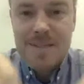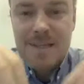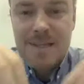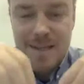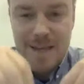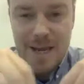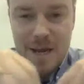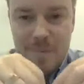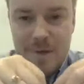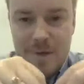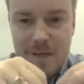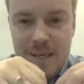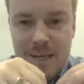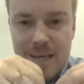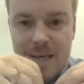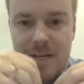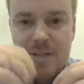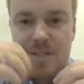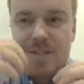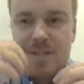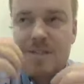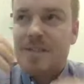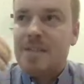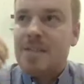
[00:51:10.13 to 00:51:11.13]
then the
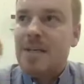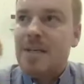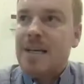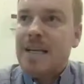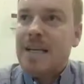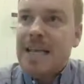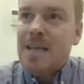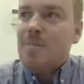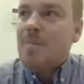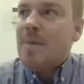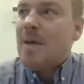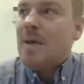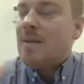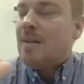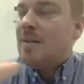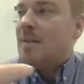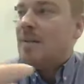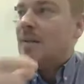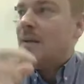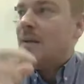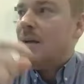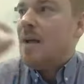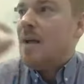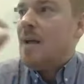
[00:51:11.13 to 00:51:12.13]
applications, an
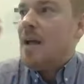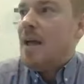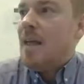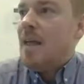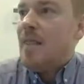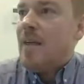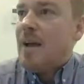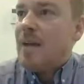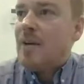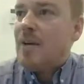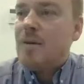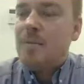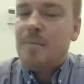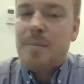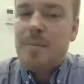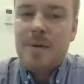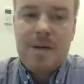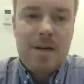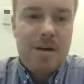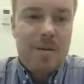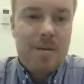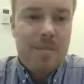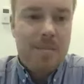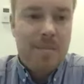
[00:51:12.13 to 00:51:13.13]
email that could
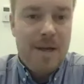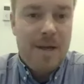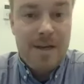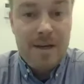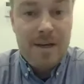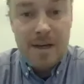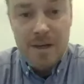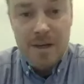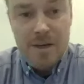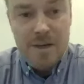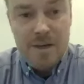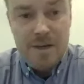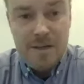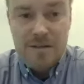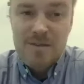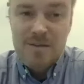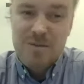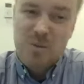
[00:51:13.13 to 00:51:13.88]
become an alert.